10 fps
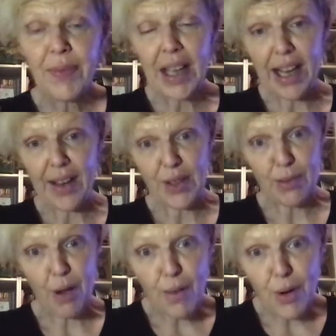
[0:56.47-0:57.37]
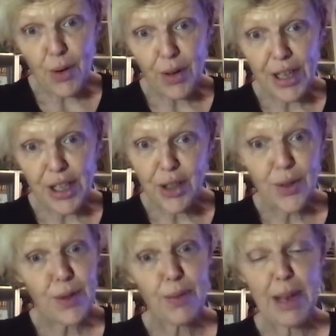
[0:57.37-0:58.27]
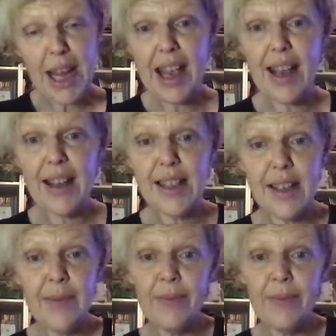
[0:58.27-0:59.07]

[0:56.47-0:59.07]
I have small motor issues with my hands,